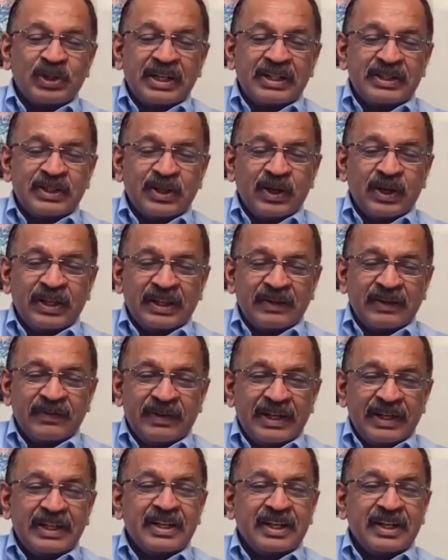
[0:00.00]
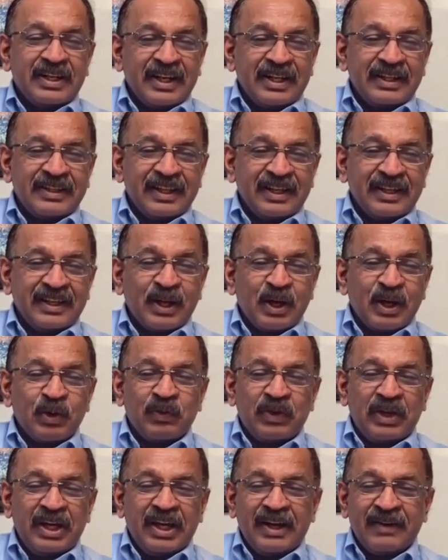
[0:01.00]
enjoying the winter. I think now
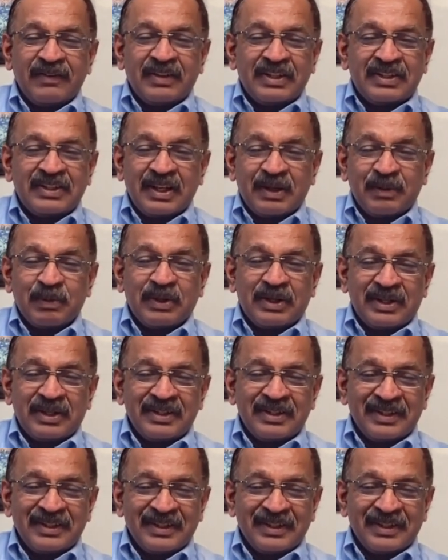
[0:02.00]
we have the summer.